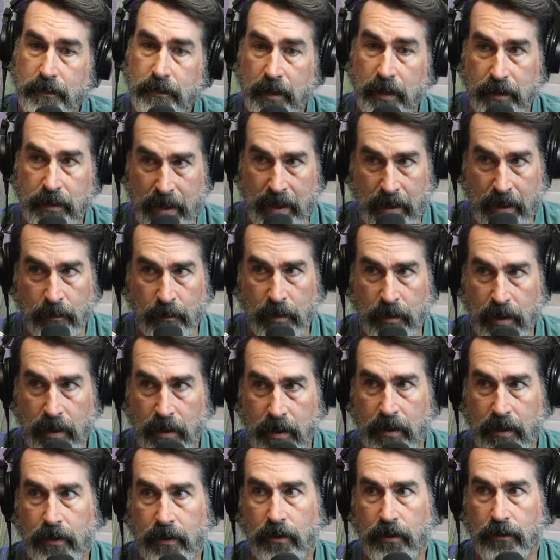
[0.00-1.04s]
That plan
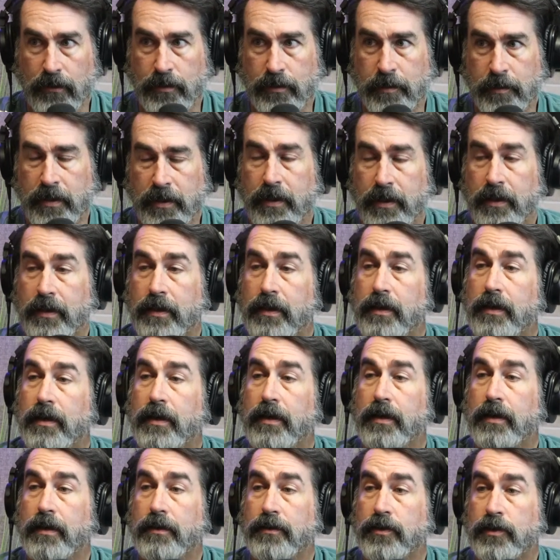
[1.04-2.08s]
includes me
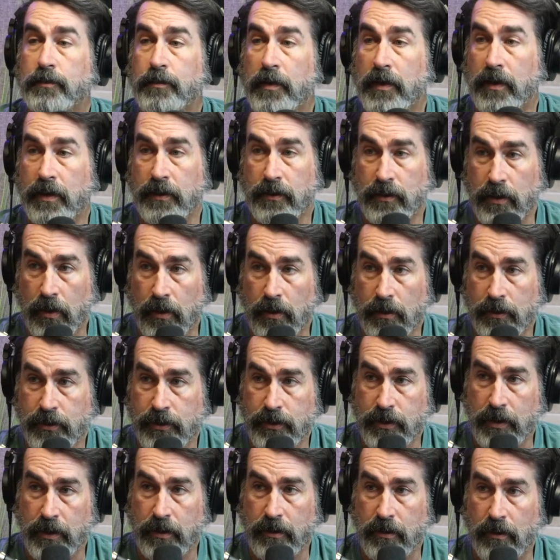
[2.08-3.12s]
smearing dog
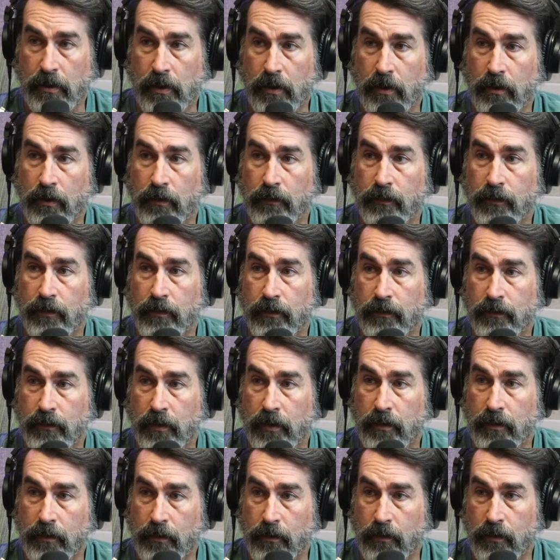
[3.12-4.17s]
shit all over your
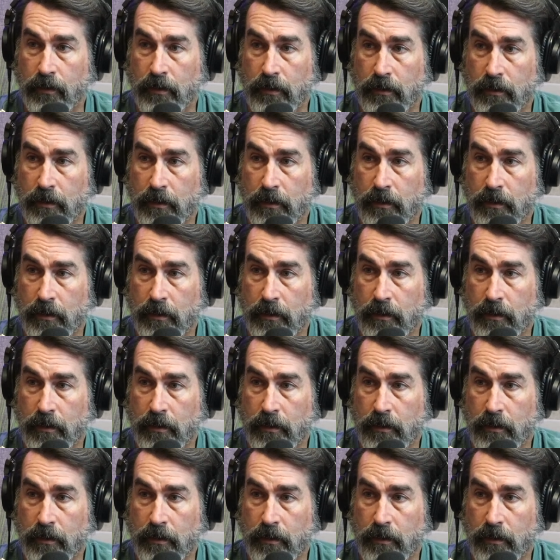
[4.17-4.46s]
front door,